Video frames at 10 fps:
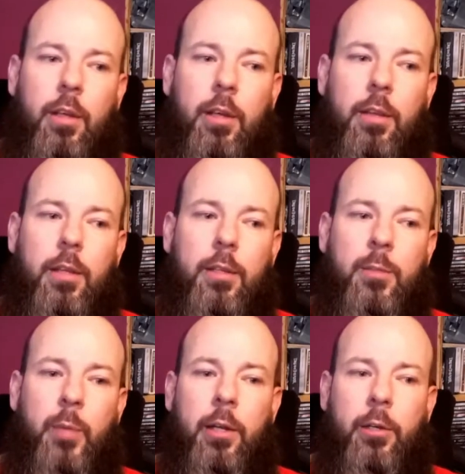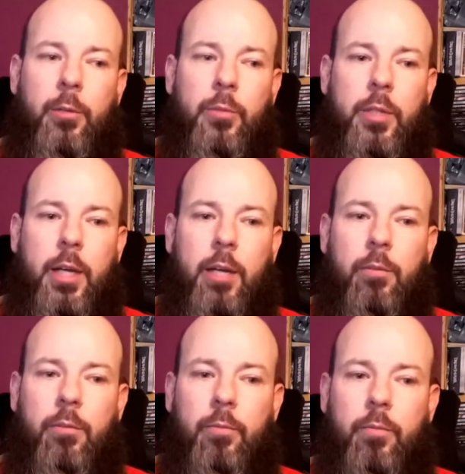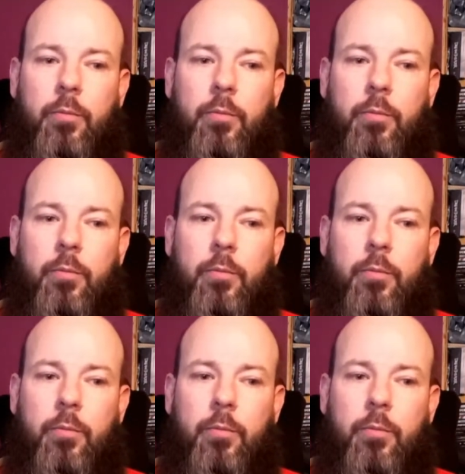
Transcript: I think this partly comes down,